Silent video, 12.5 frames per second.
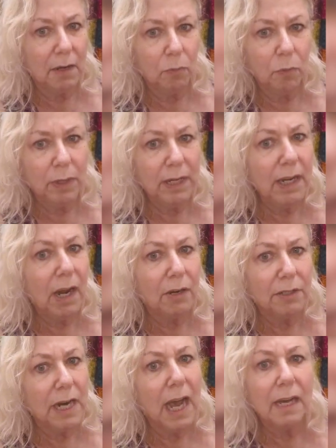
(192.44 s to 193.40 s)
and we
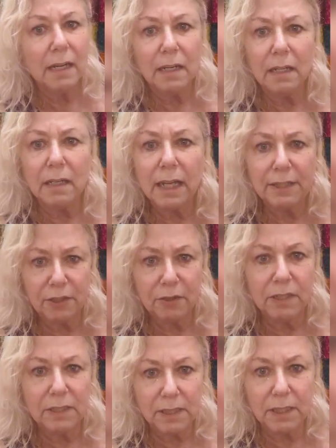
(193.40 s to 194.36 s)
are not going to let you
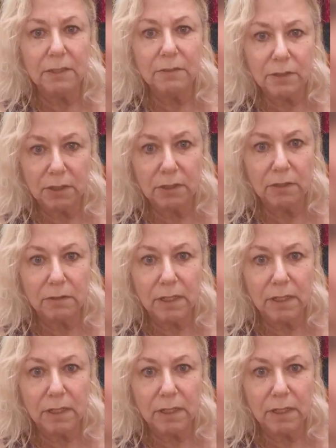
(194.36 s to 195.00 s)
continue to do